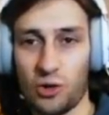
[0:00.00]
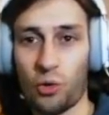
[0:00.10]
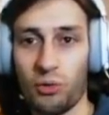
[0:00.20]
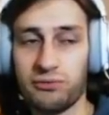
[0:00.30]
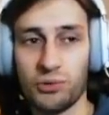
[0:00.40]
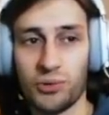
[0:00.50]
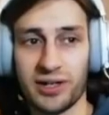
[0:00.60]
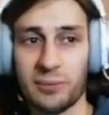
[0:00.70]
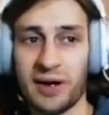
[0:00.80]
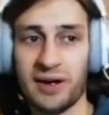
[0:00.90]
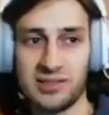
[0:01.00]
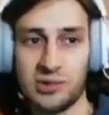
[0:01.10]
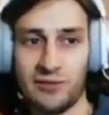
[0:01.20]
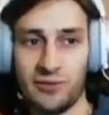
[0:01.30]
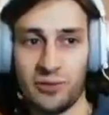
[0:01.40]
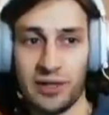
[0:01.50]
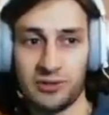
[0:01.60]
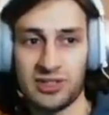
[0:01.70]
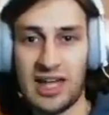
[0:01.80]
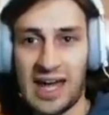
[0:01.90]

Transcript: awful in comparison to everyone else.